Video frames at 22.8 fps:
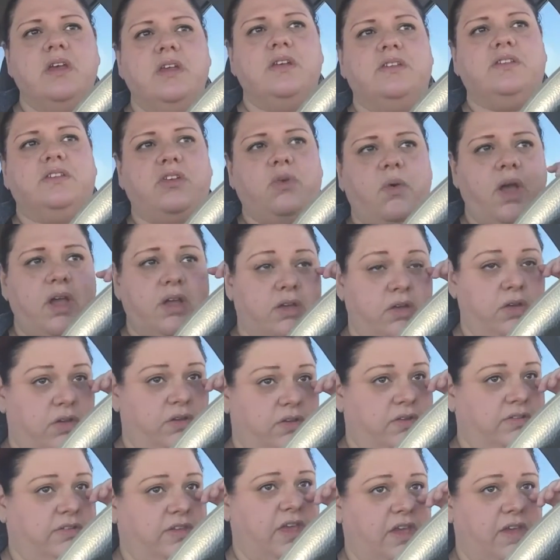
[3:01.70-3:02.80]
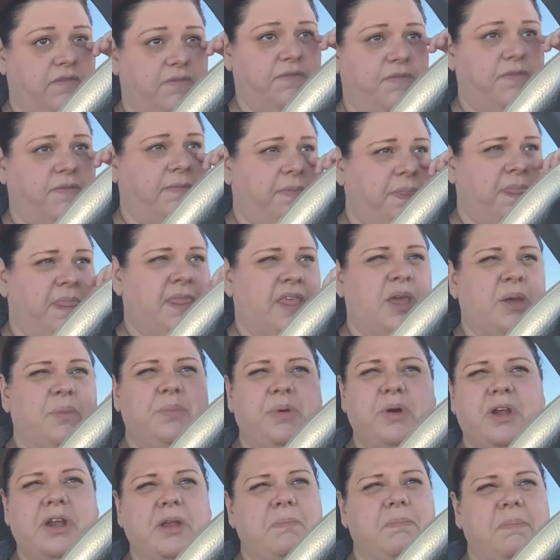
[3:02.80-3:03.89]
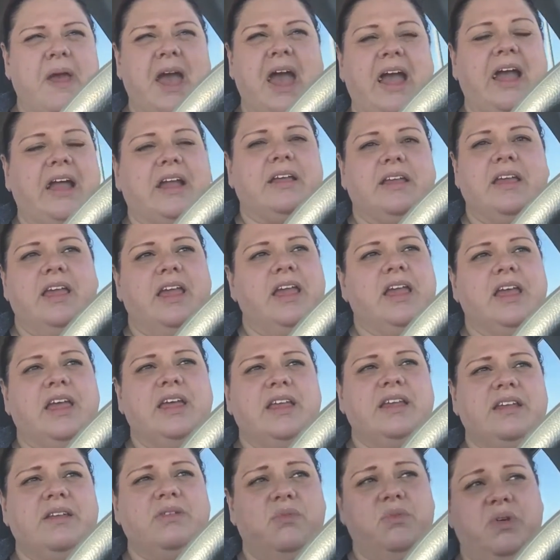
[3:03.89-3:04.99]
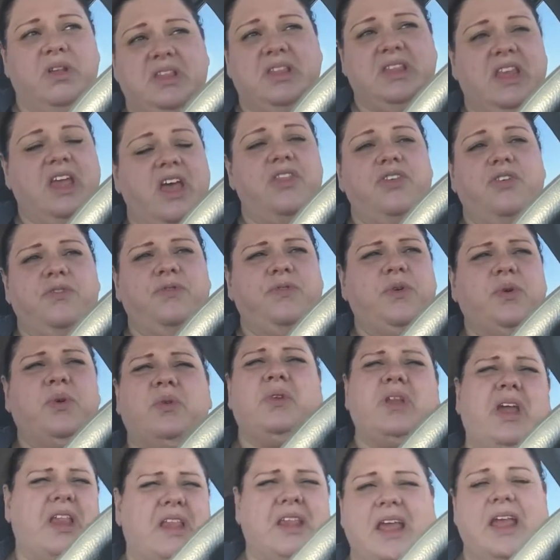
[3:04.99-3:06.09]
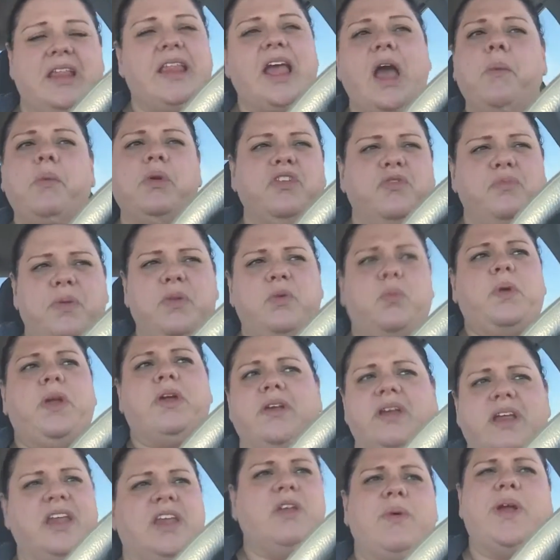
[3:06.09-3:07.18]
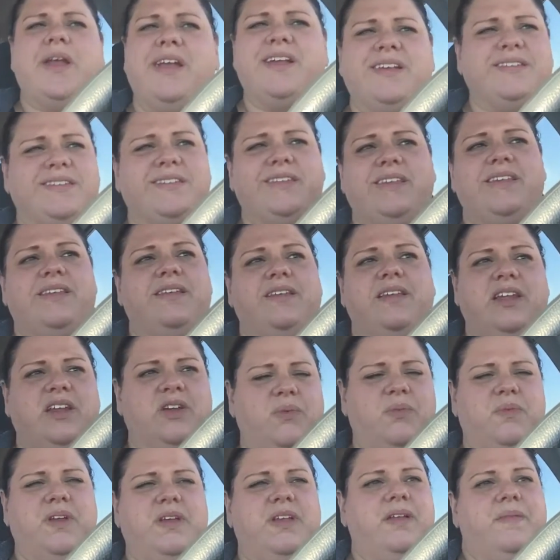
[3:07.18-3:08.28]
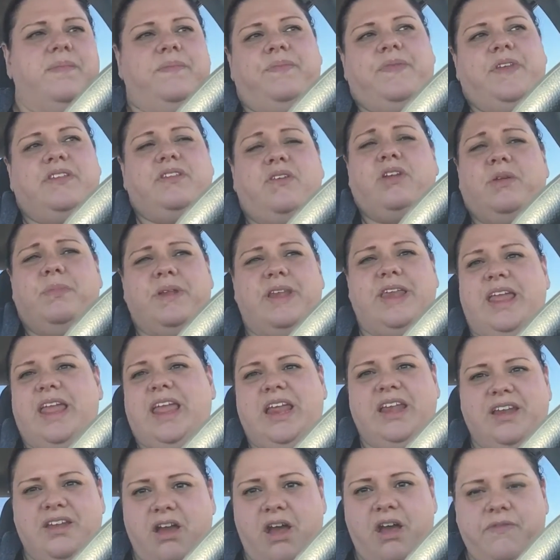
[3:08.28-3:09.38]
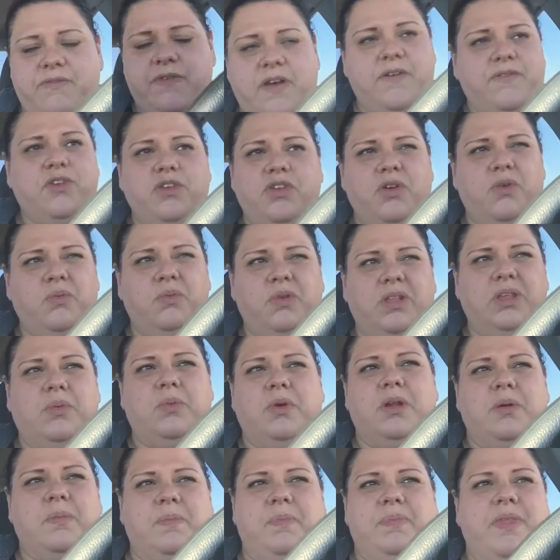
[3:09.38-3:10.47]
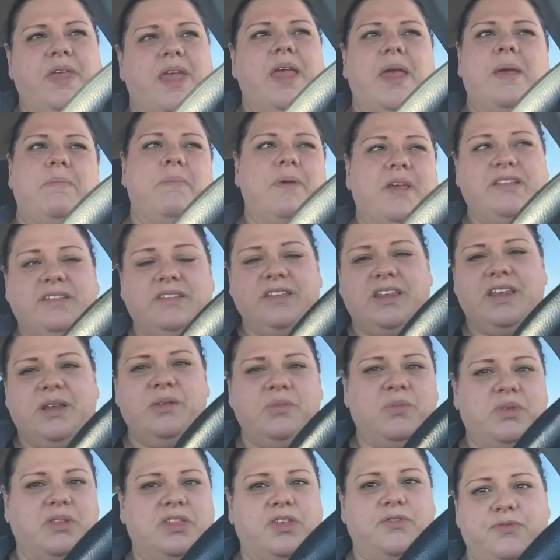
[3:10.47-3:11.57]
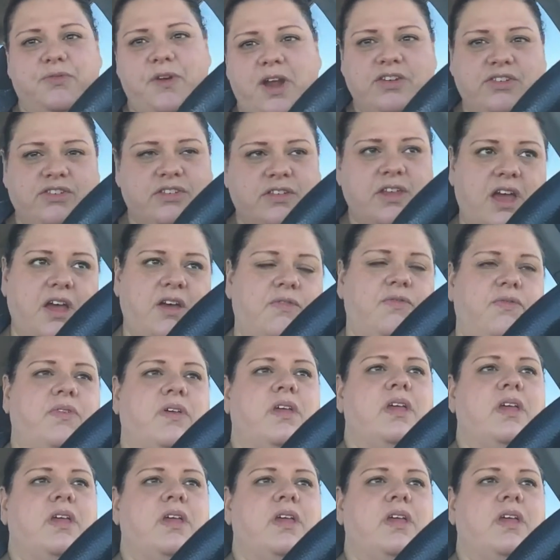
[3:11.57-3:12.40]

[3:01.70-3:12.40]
so I couldn't have put it back in with the other food, and that would have been weird anyway, because it's already been eaten off of. You don't really want to mix it in with the fresh stuff.